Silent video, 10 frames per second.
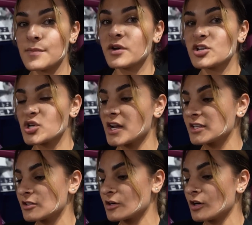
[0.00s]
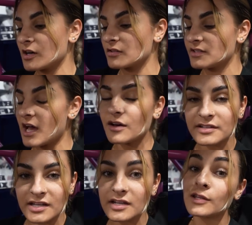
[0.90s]
I'm going to try to get the car dialed
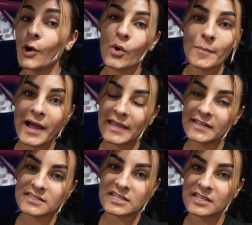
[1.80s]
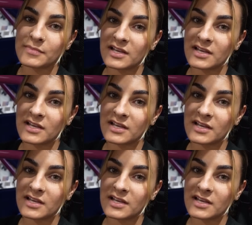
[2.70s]
in and lower my ET,